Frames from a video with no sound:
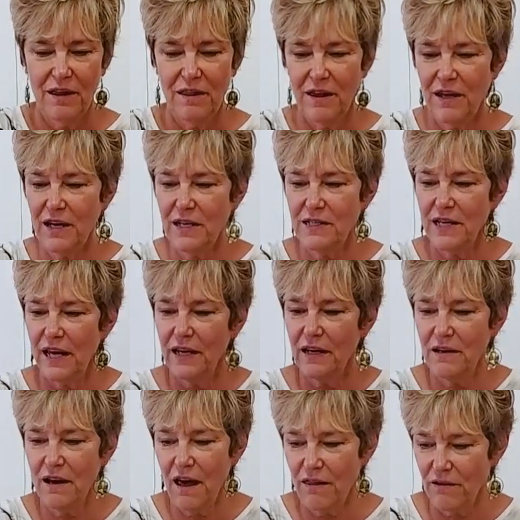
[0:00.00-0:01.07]
Then I take
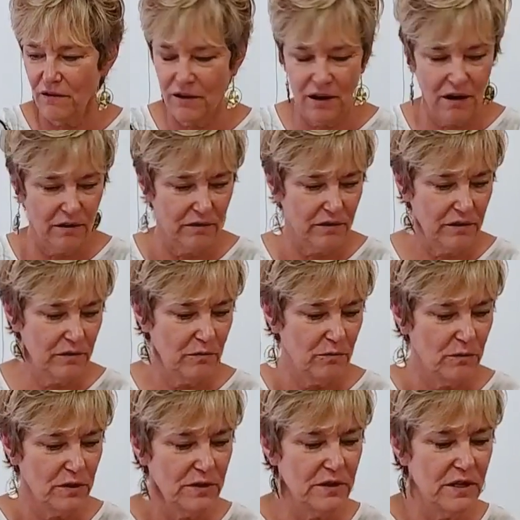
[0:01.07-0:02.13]
another color,
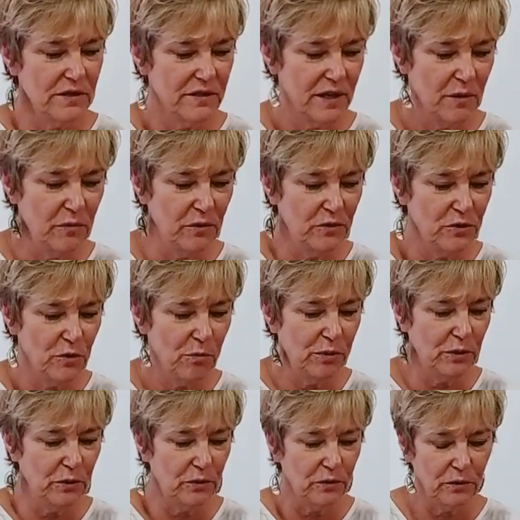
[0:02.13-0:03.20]
which this time we'll do
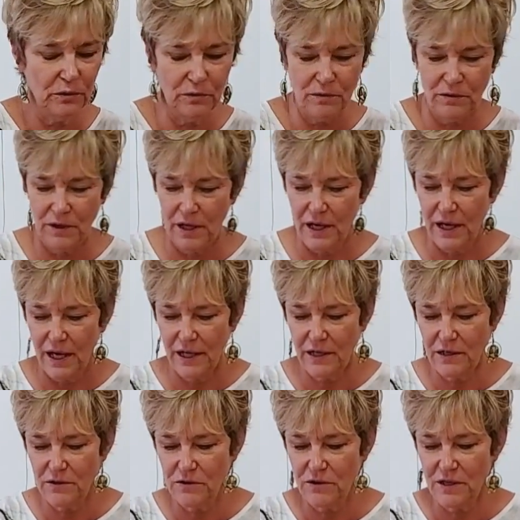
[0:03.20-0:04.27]
blue,
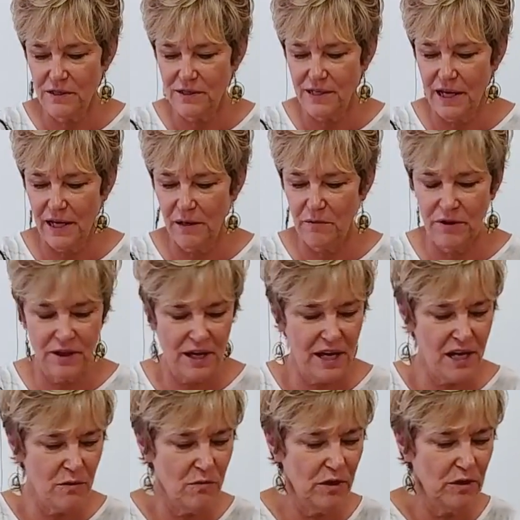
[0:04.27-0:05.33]
and I do the same
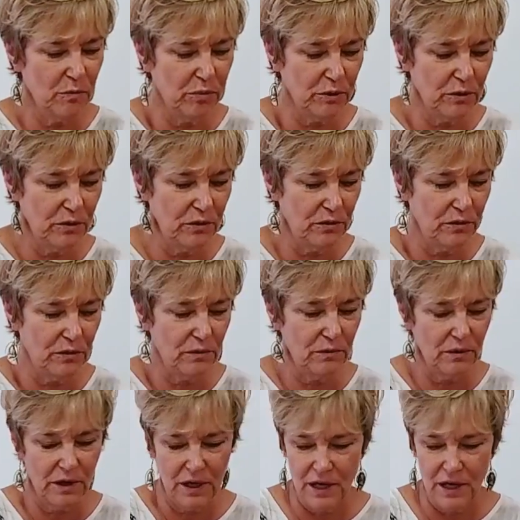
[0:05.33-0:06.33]
thing with blue.